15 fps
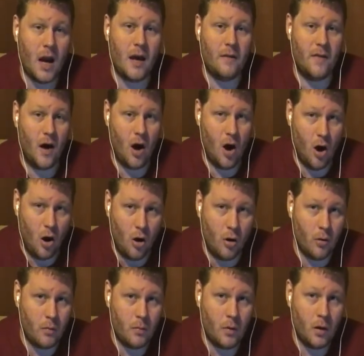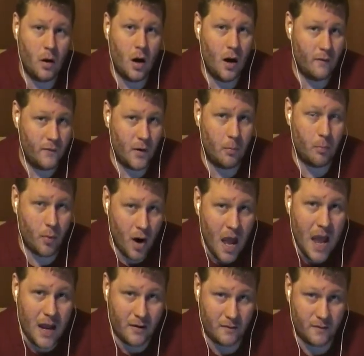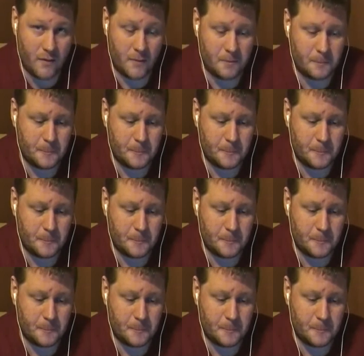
and the home of the brave.